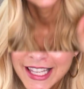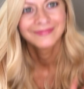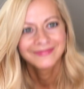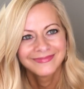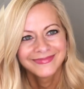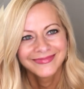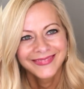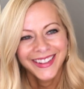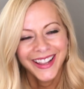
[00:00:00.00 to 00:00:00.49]

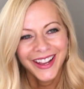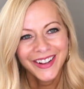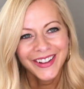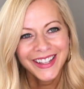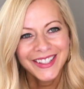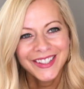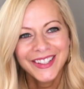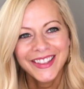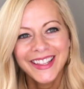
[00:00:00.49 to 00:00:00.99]
Yeah.
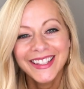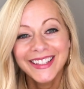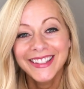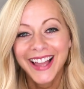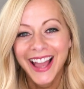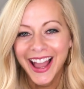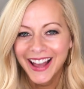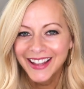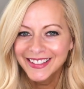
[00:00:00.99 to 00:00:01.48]
Okay, so the
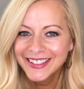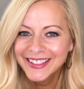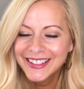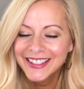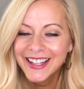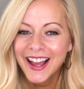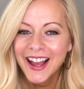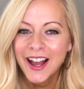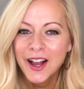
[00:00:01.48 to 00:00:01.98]

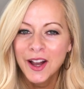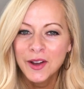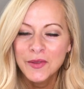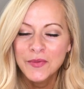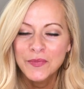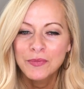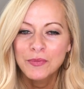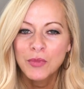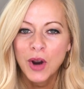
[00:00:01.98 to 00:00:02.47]
last um,